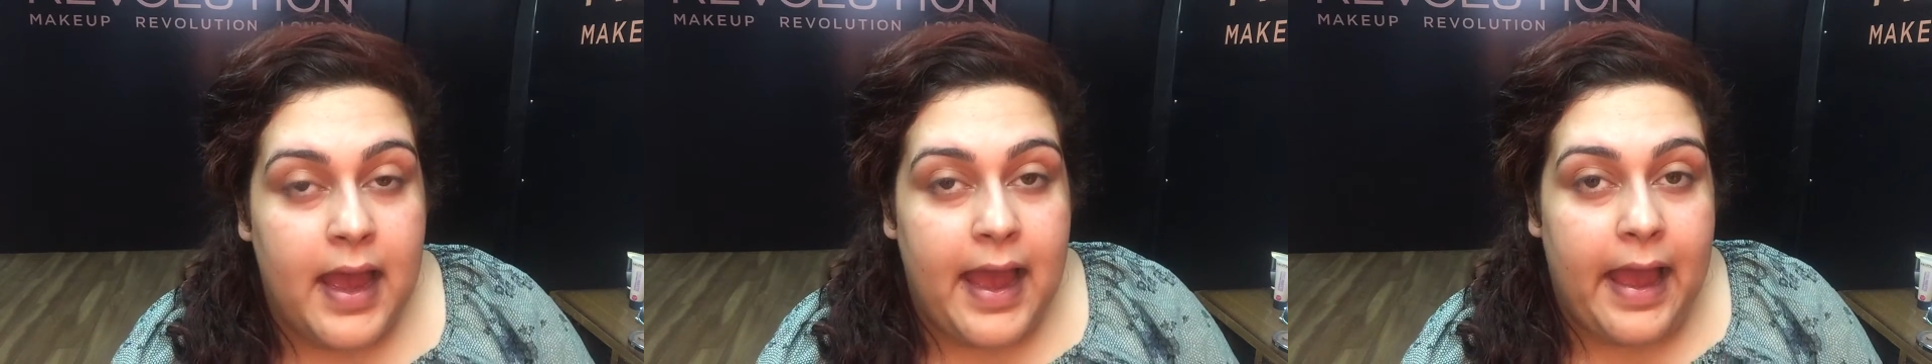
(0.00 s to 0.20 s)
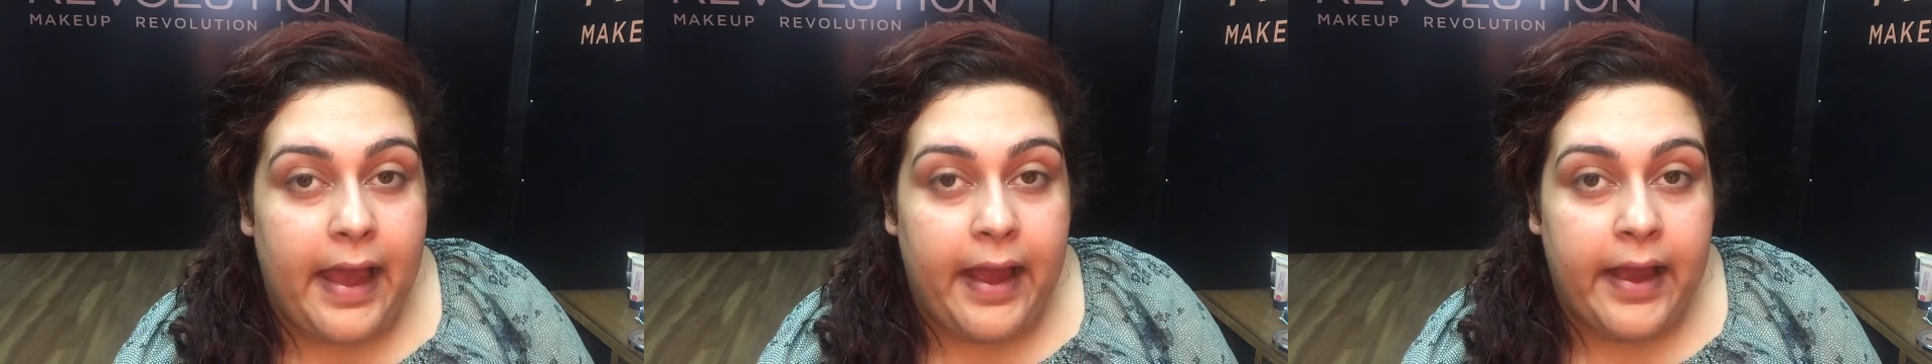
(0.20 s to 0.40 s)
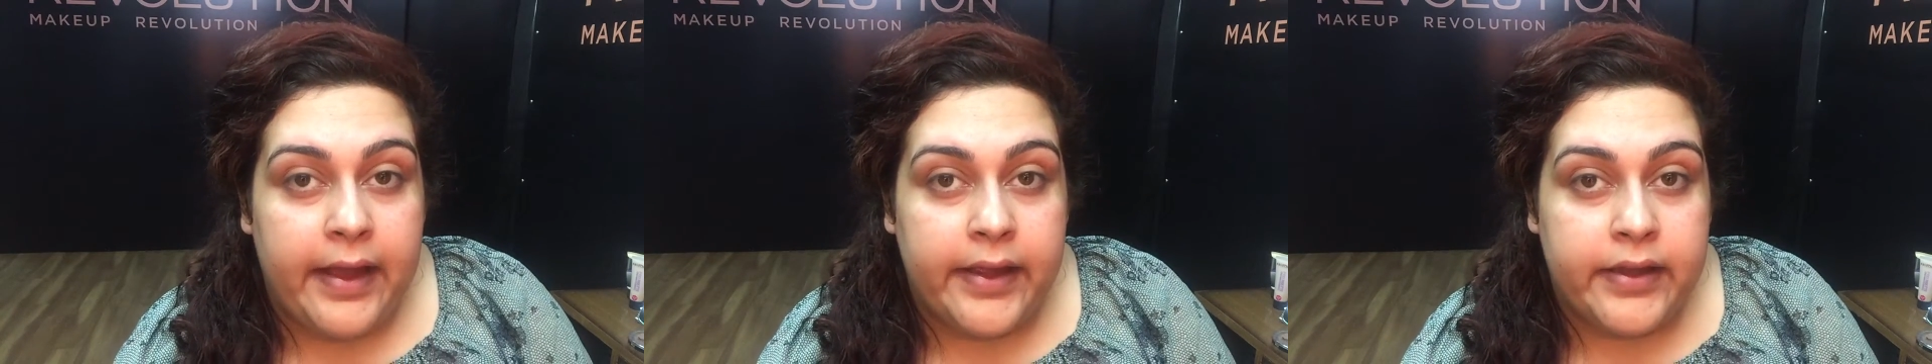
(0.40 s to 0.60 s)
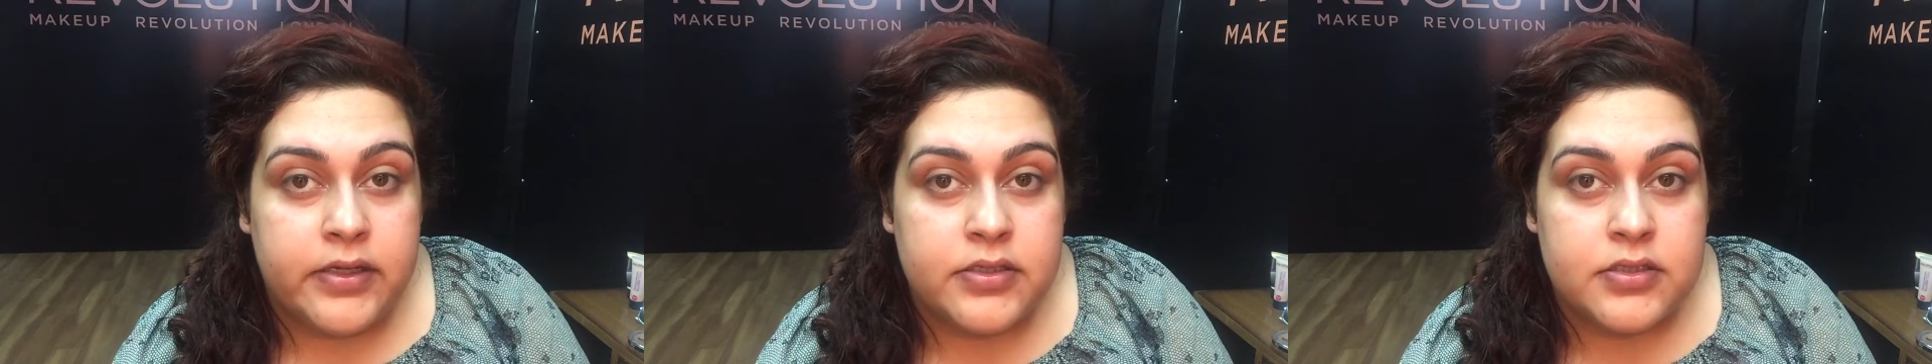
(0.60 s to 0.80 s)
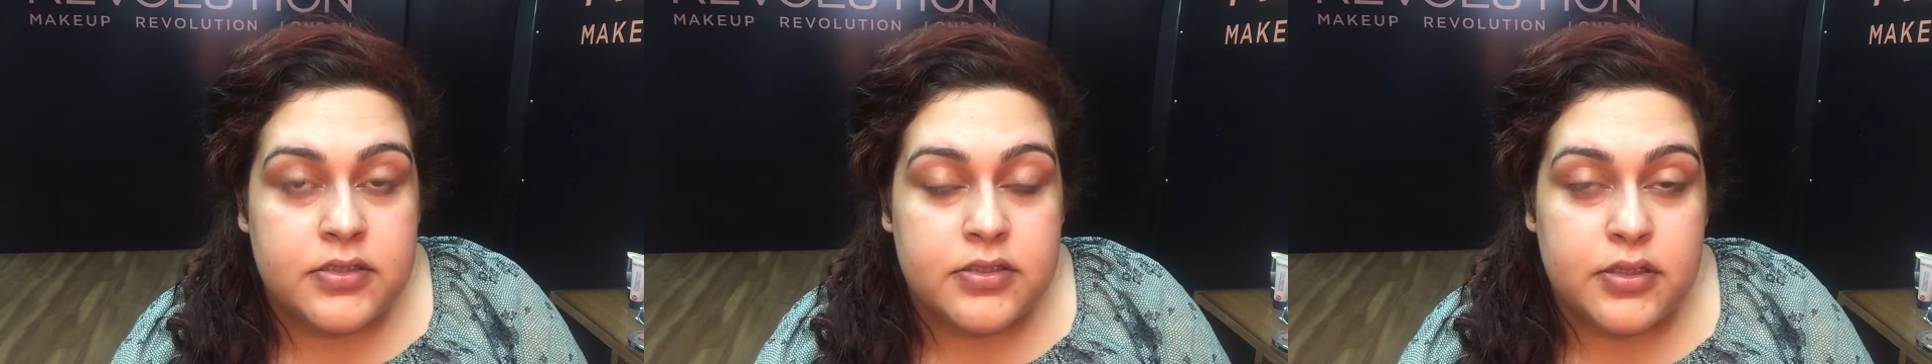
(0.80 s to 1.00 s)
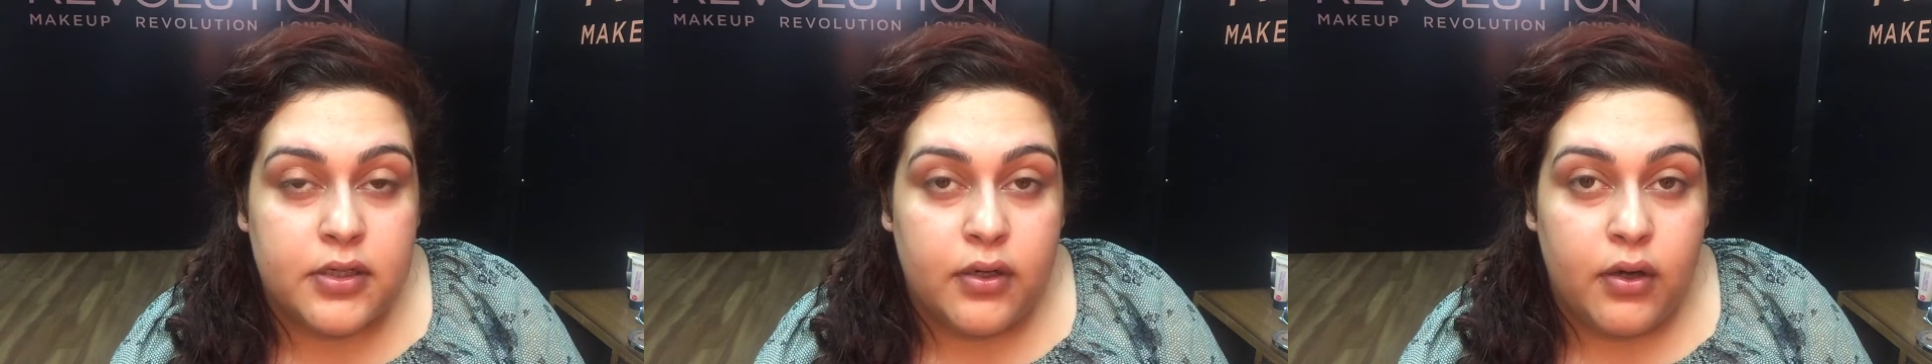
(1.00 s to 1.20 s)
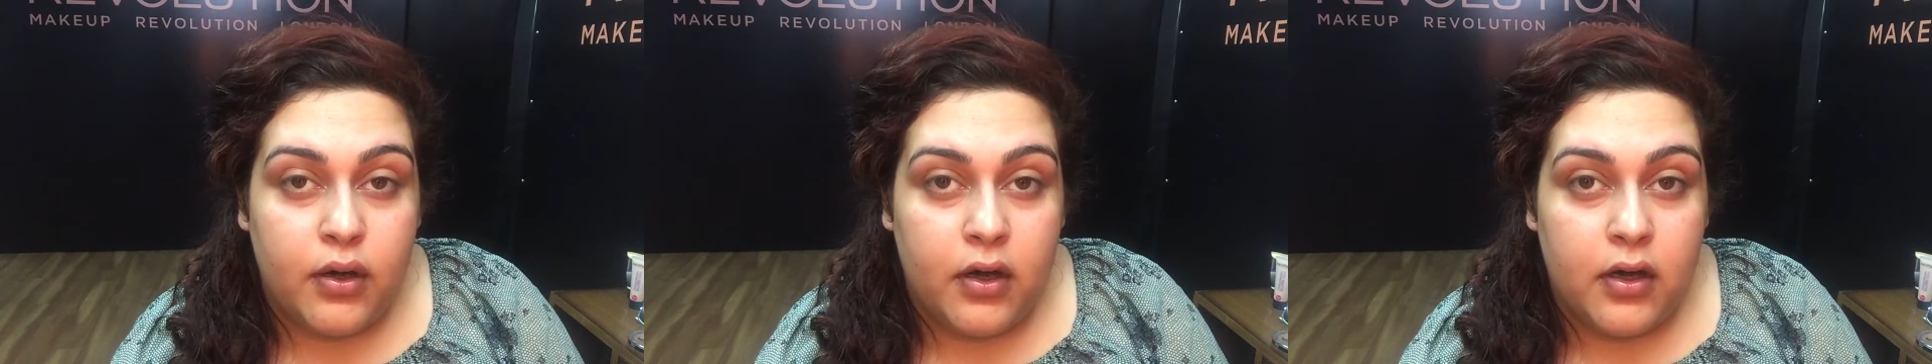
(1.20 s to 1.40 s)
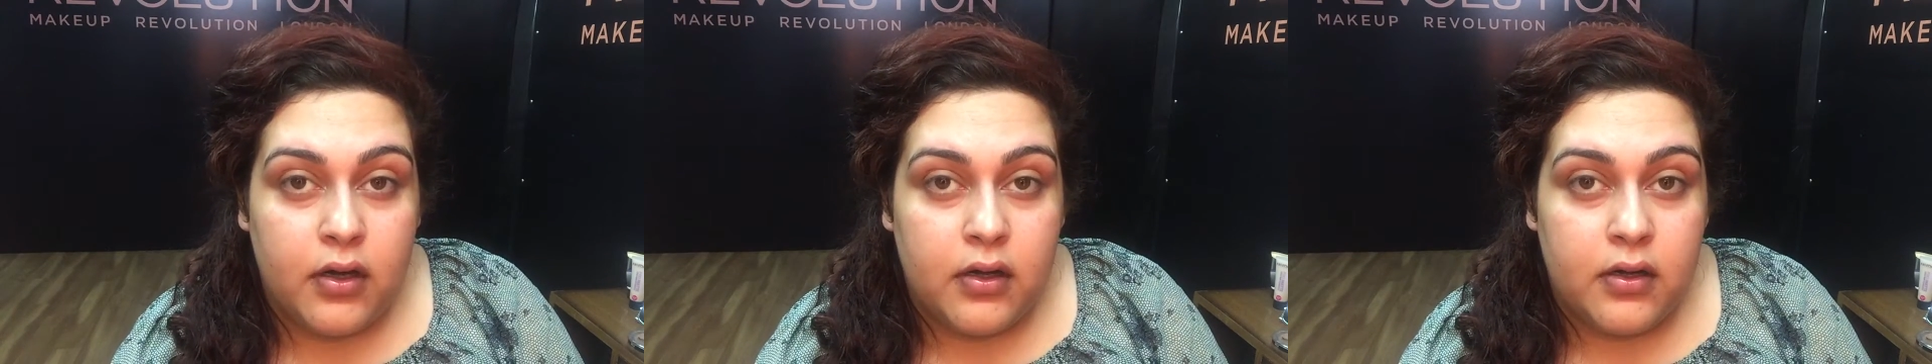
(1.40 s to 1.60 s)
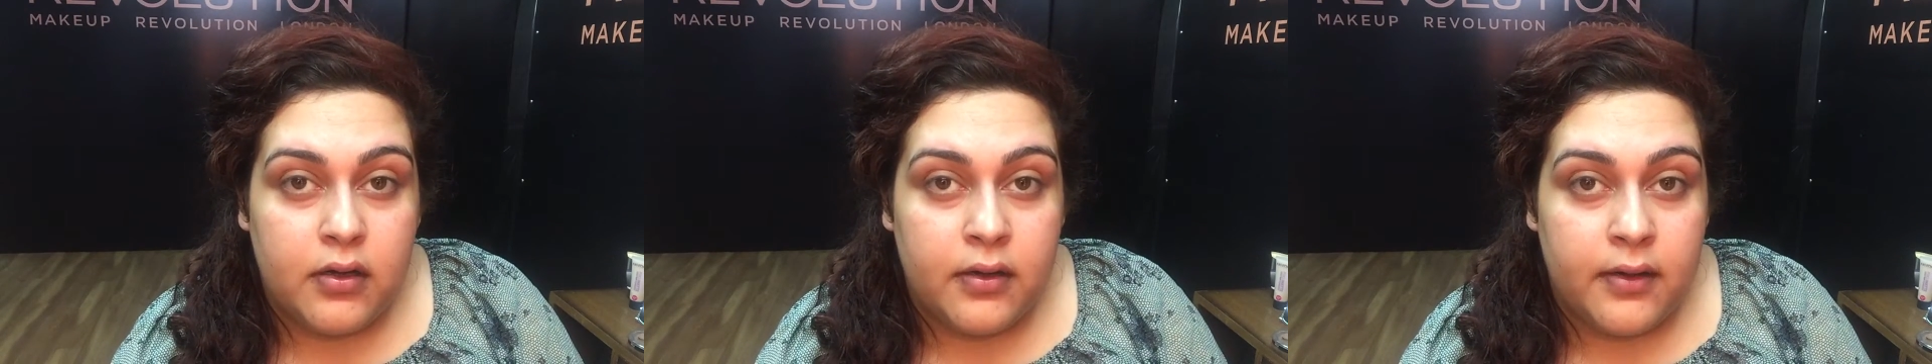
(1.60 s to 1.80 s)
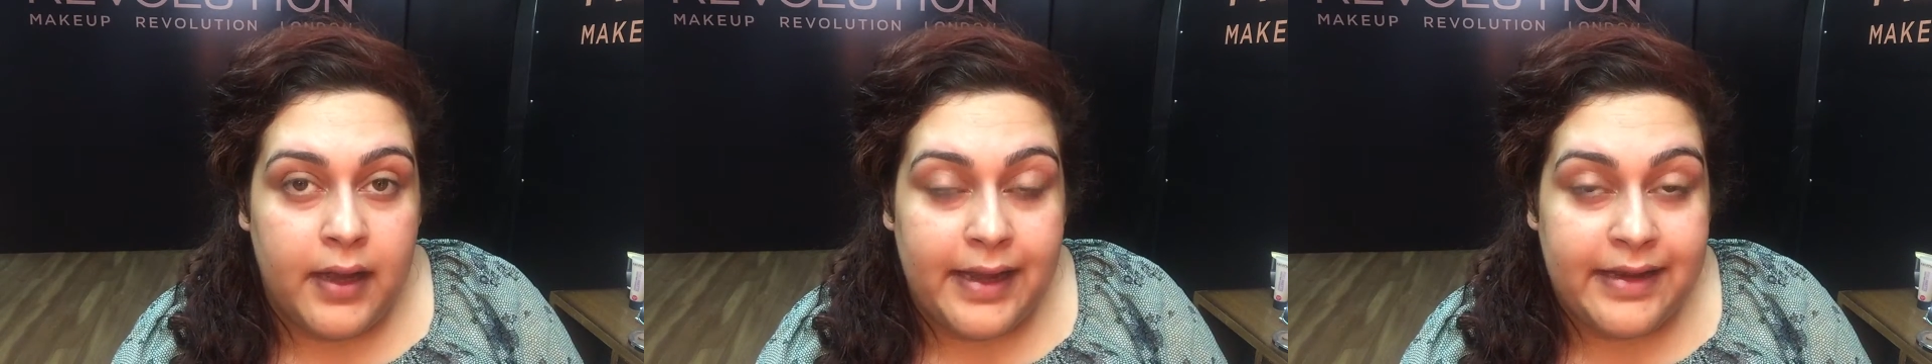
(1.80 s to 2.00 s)
And
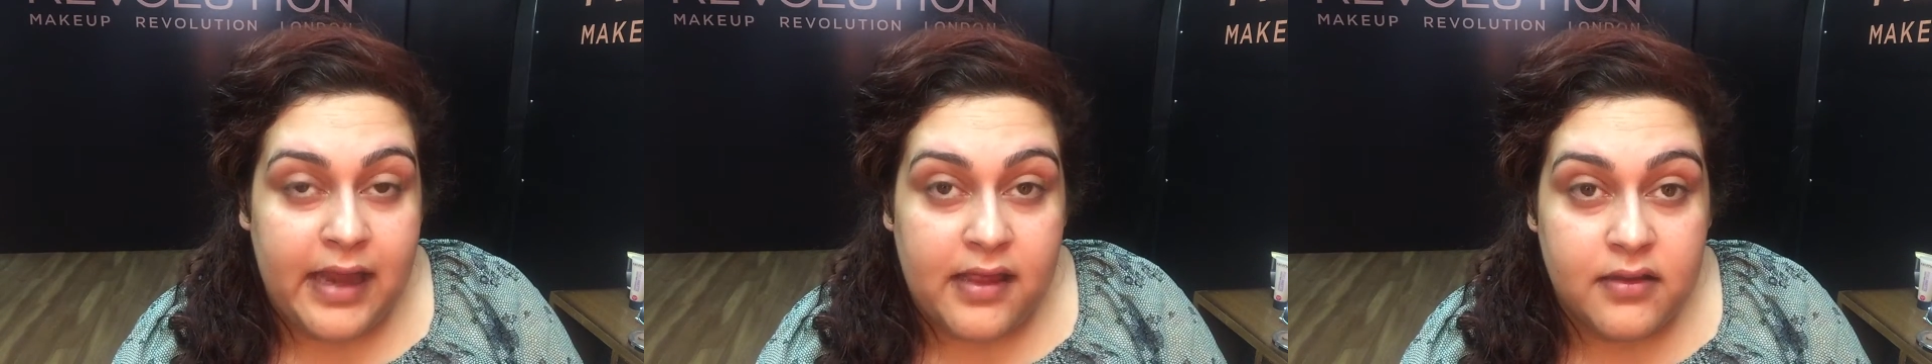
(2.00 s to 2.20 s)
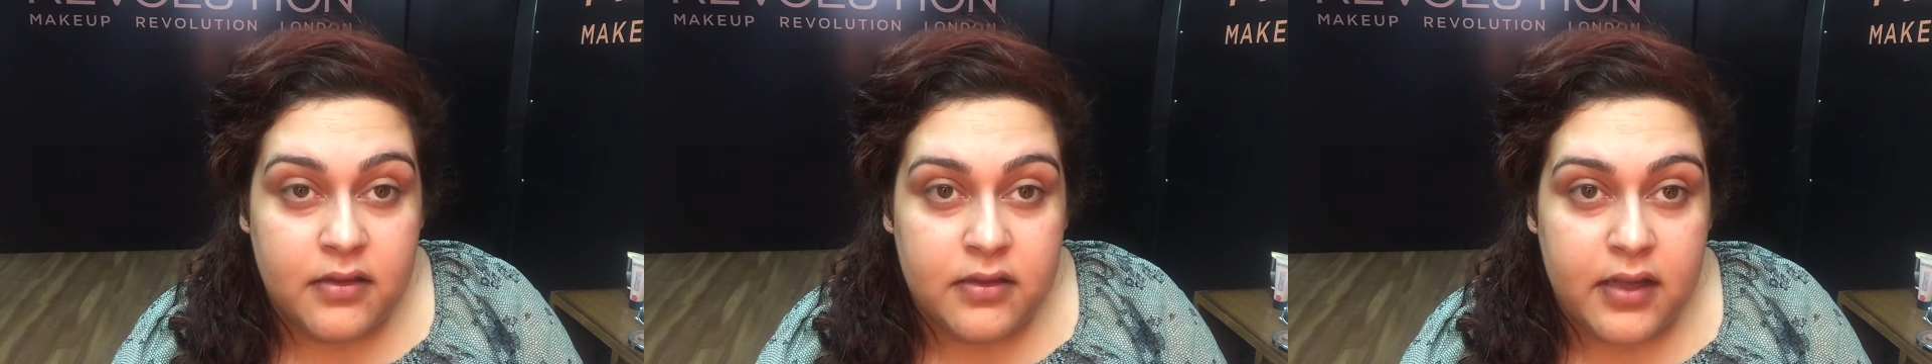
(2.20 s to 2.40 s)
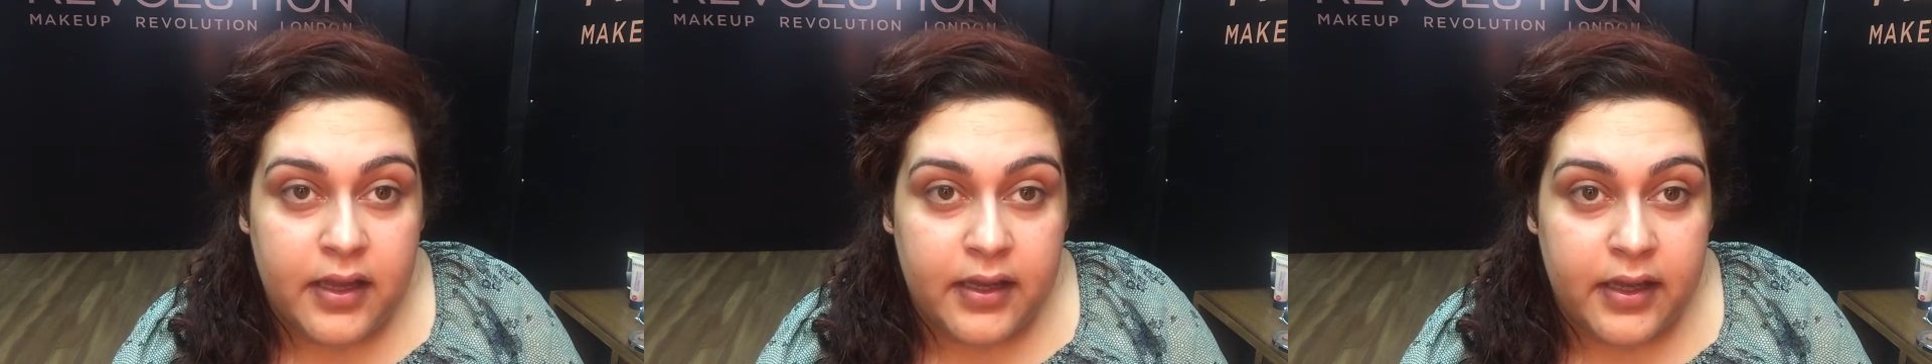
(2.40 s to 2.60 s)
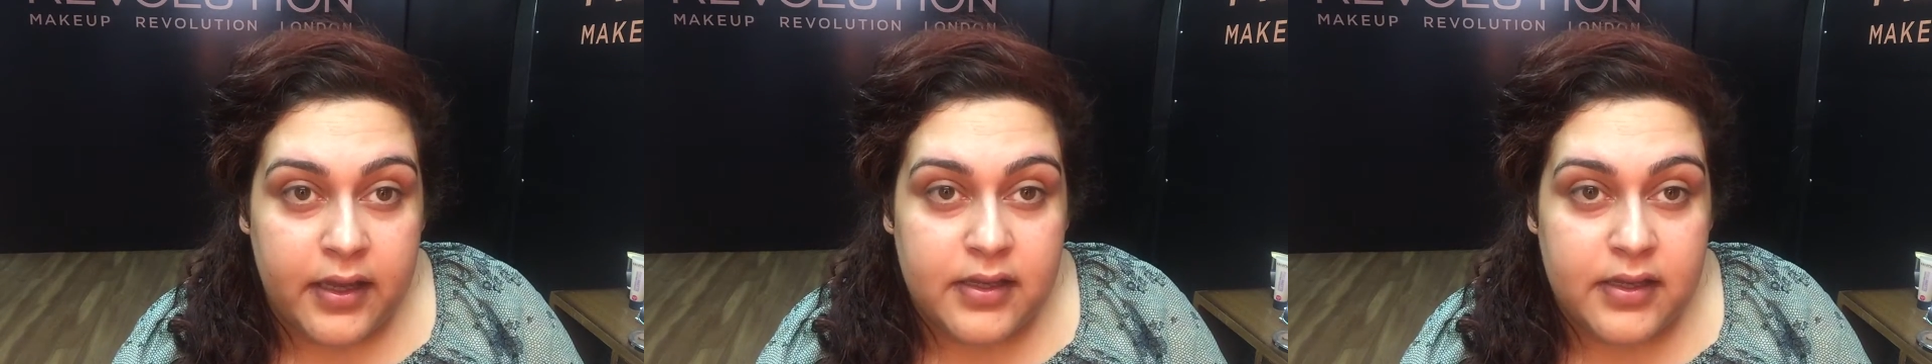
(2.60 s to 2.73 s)
another thing